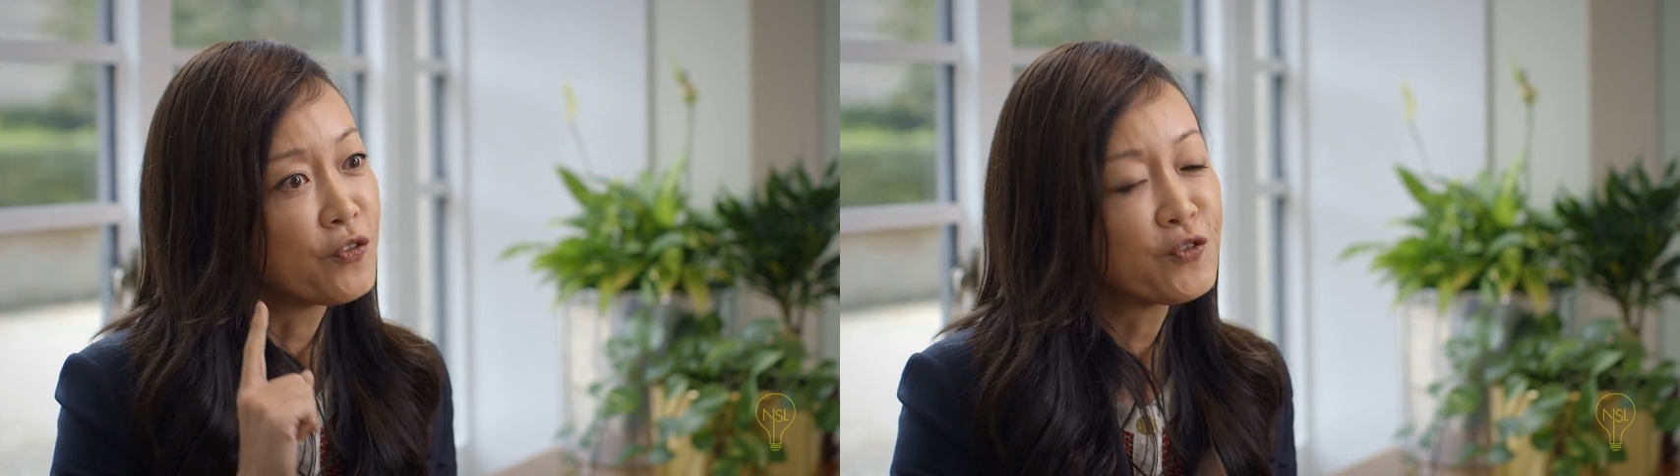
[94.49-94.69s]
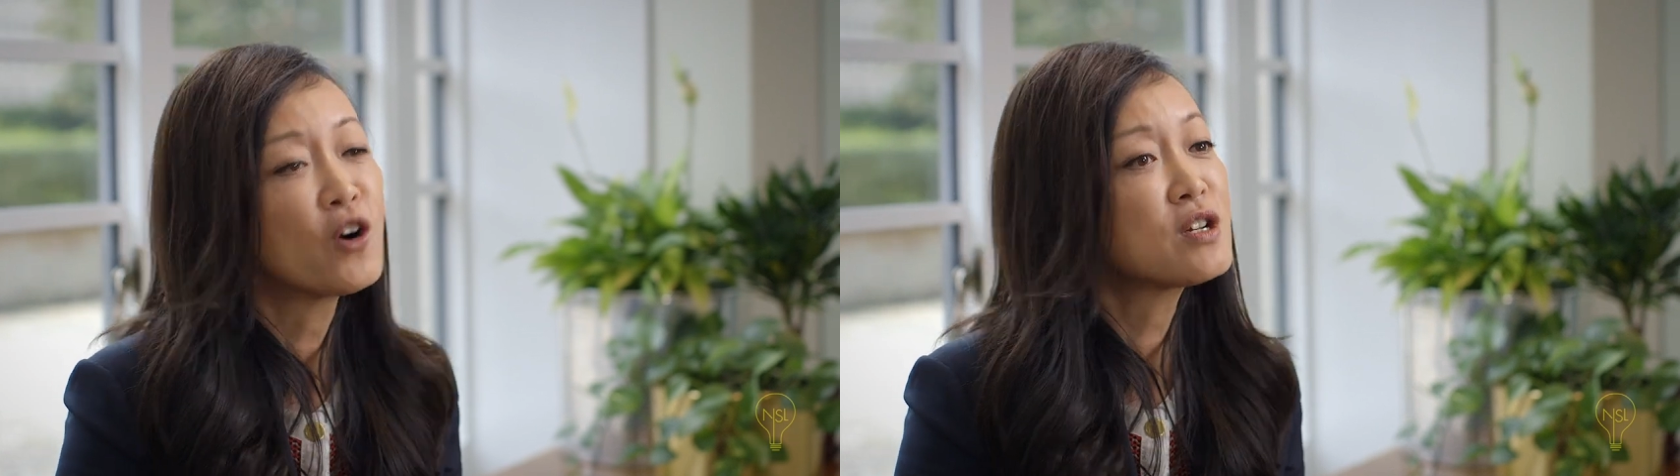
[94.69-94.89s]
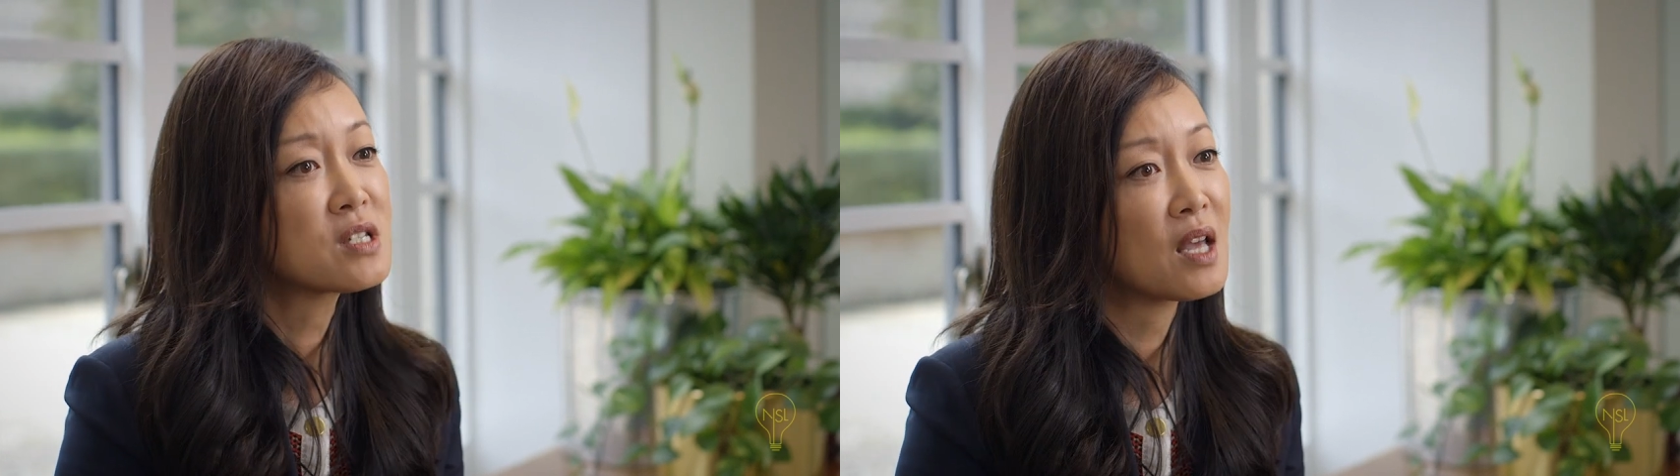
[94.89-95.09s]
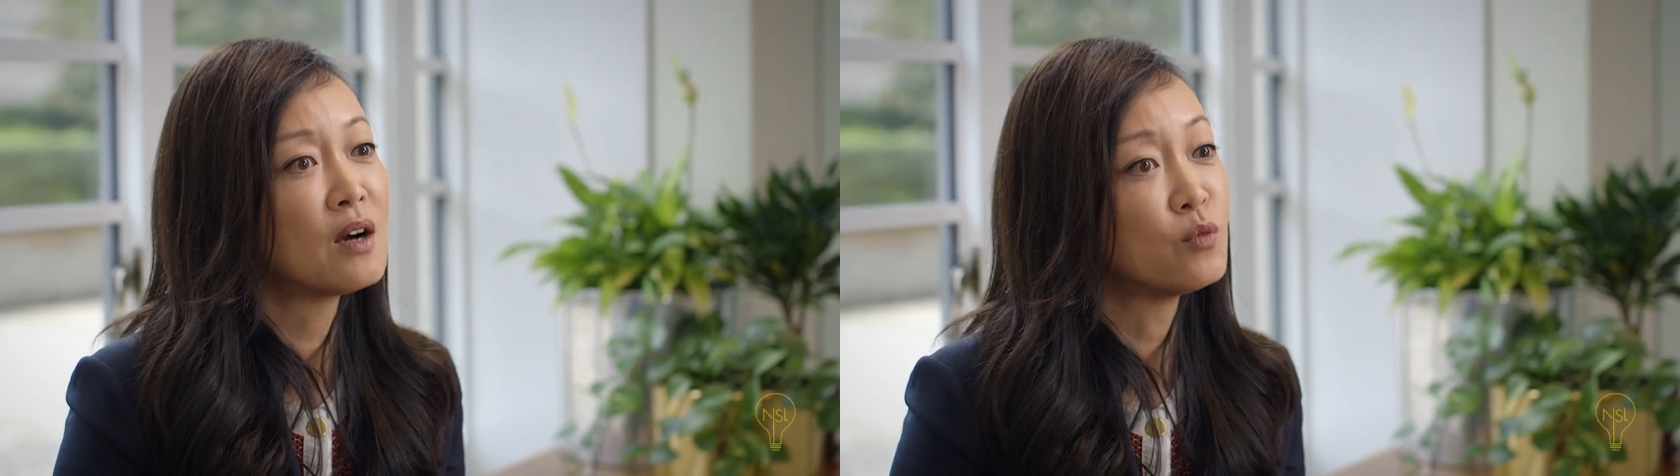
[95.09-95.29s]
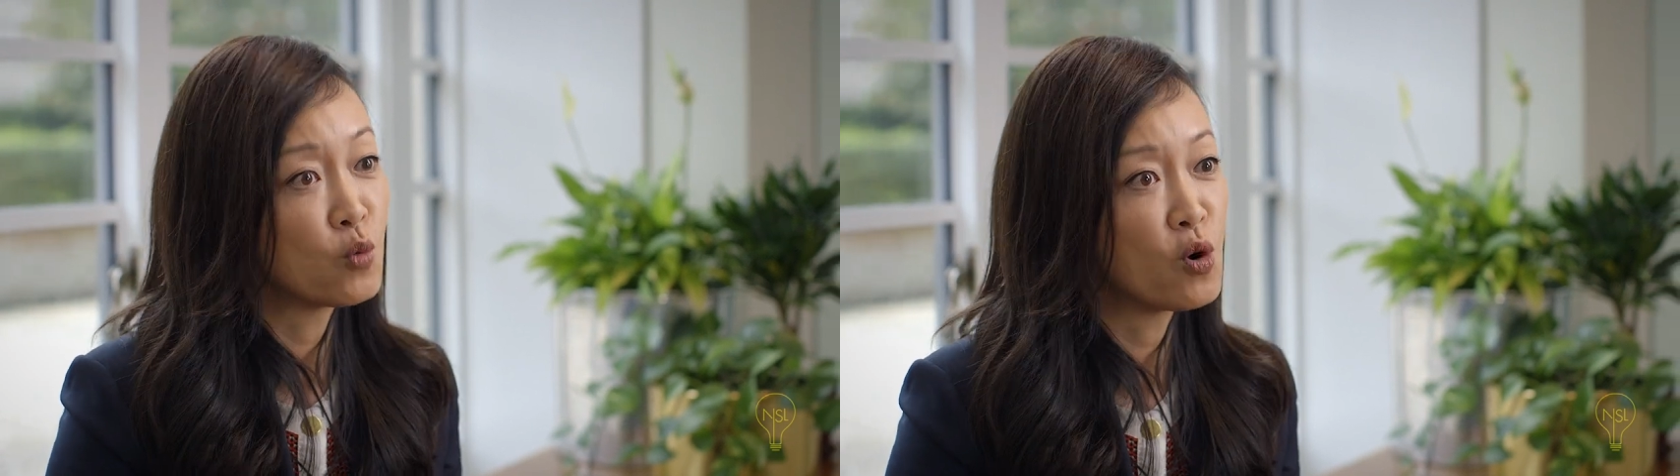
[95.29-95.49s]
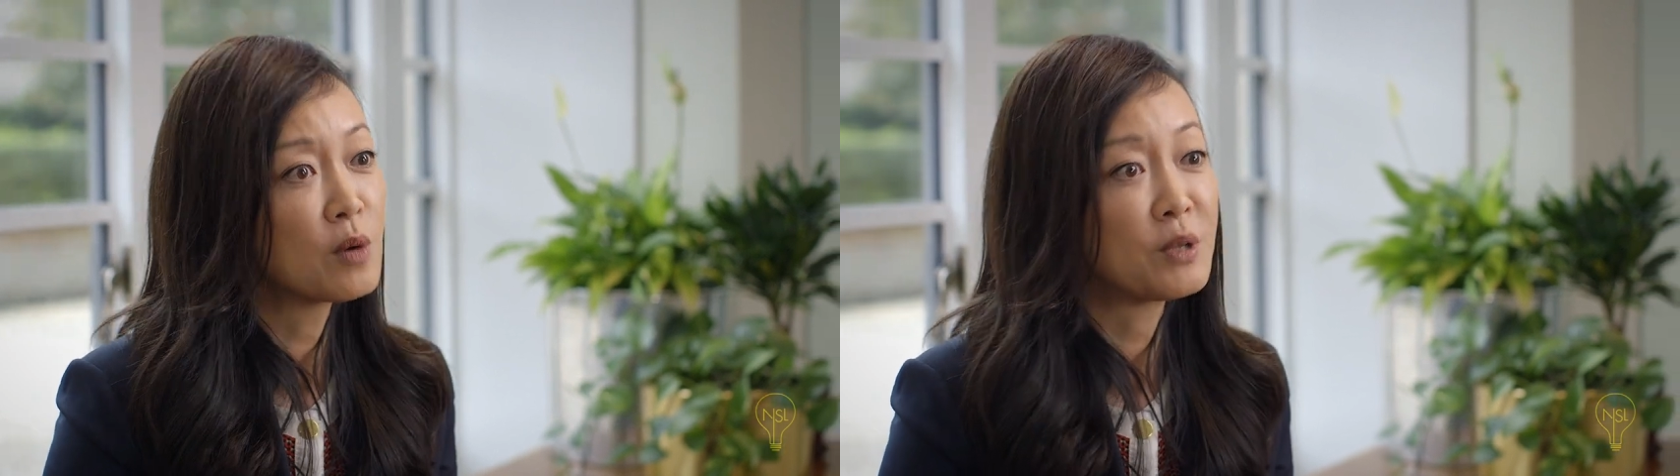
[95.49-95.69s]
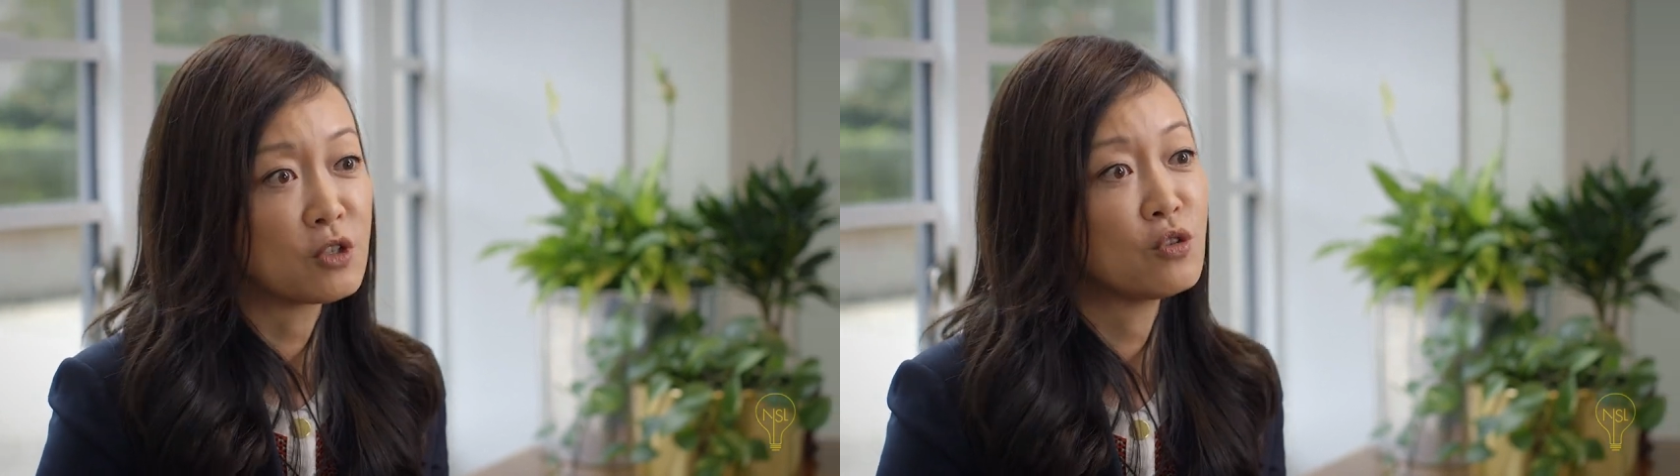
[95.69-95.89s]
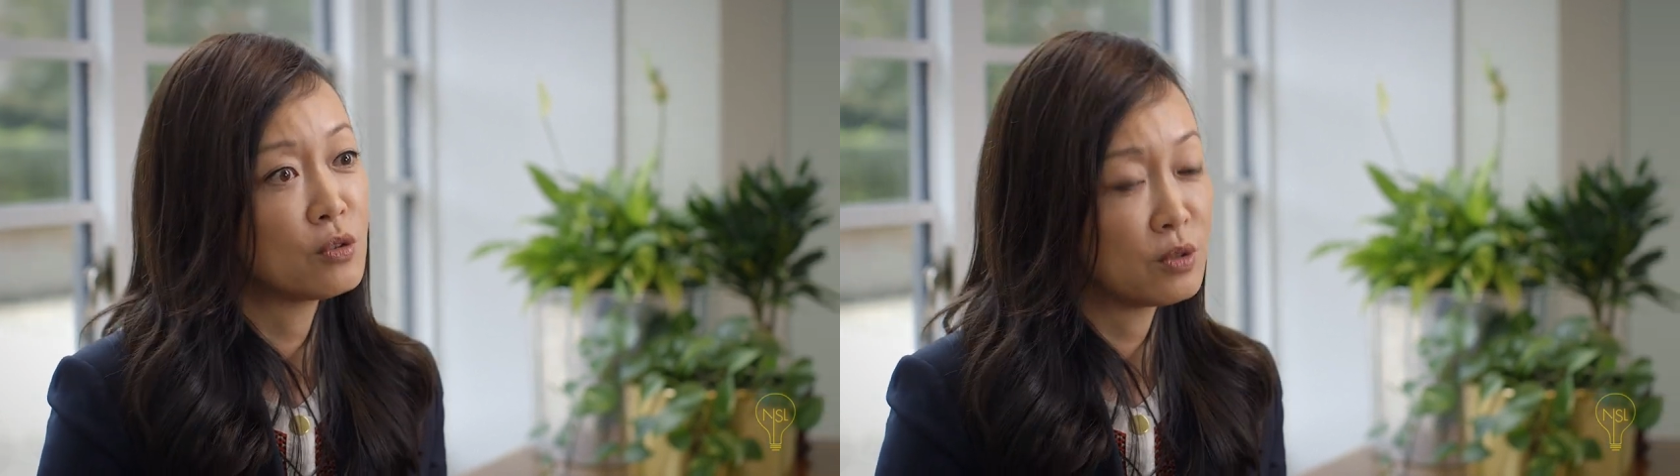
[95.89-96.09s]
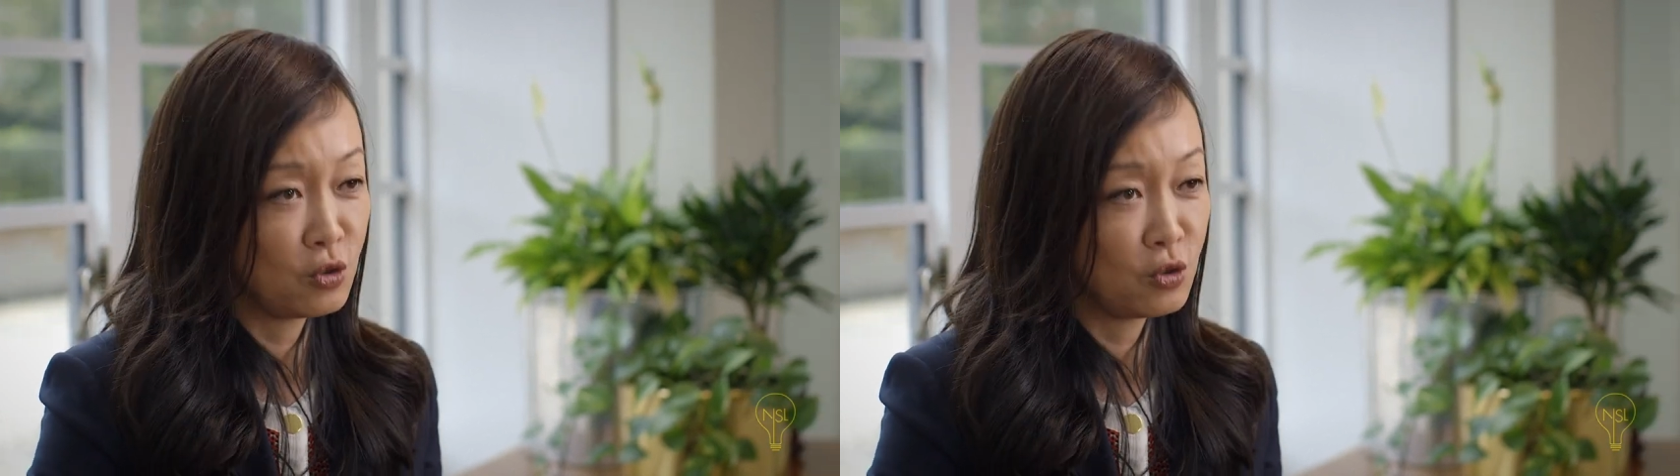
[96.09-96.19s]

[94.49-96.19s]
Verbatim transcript: first day of war between